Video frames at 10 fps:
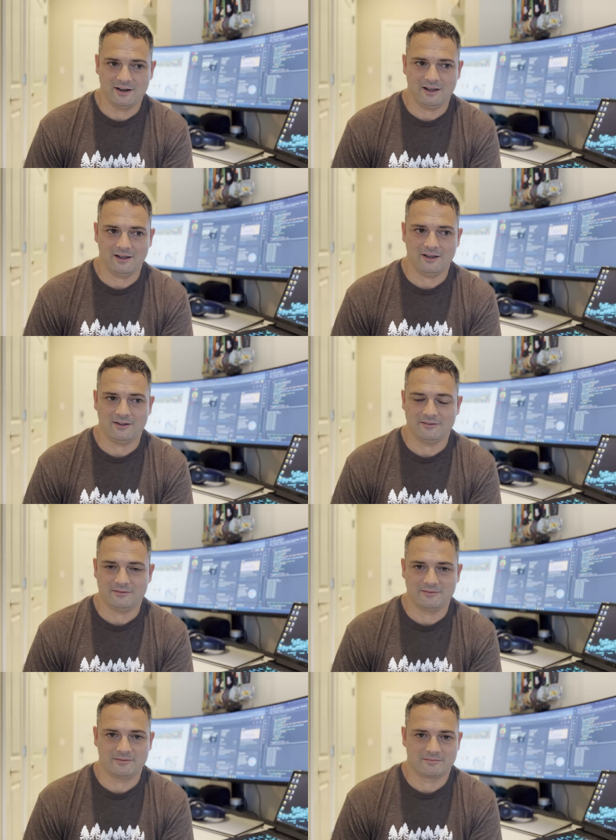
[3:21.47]
Uh,
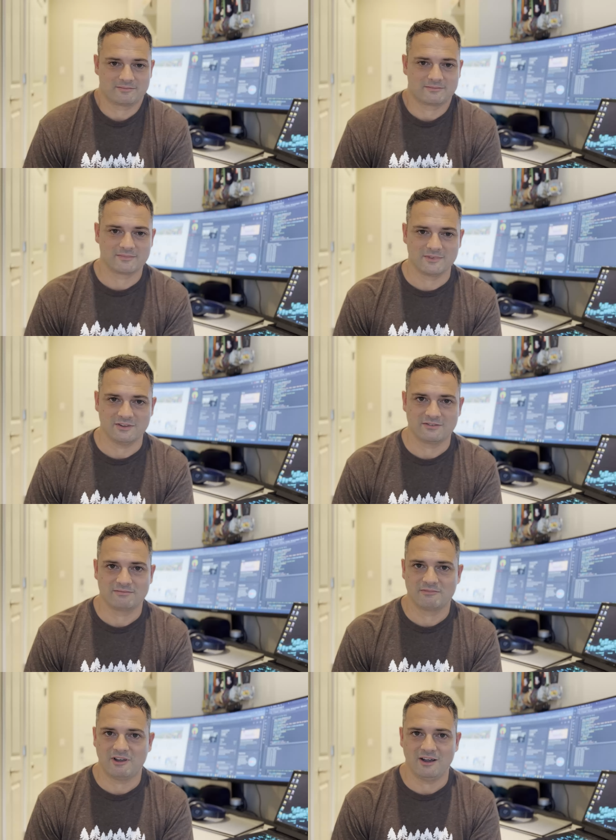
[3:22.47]
just
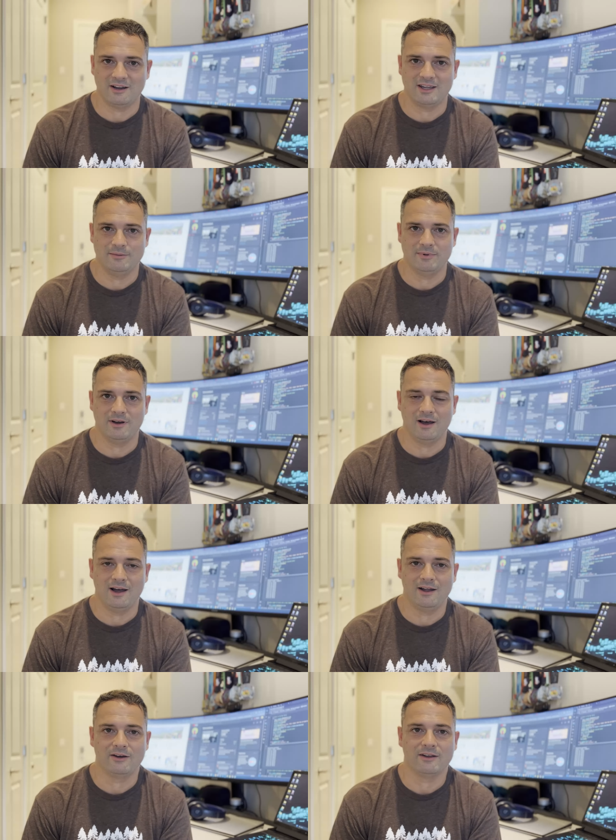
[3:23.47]
kind of keeping an
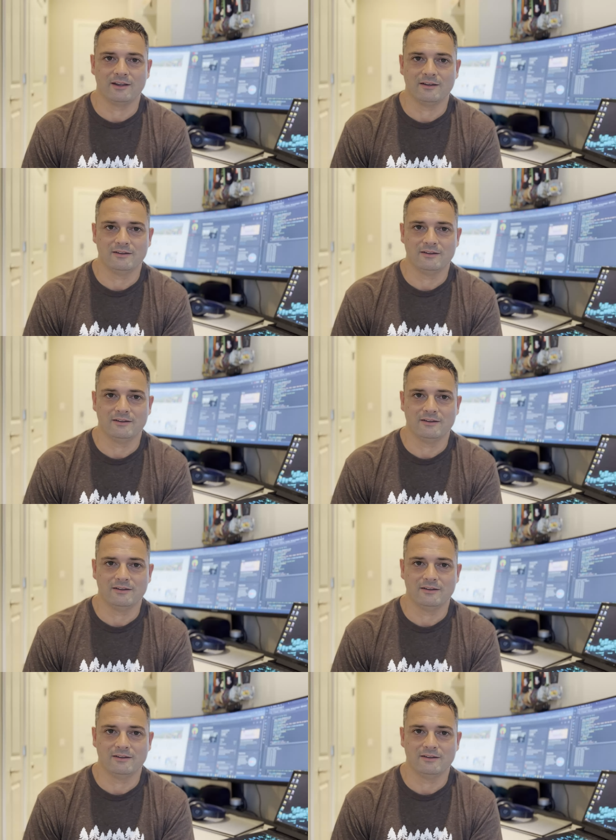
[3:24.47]
eye on the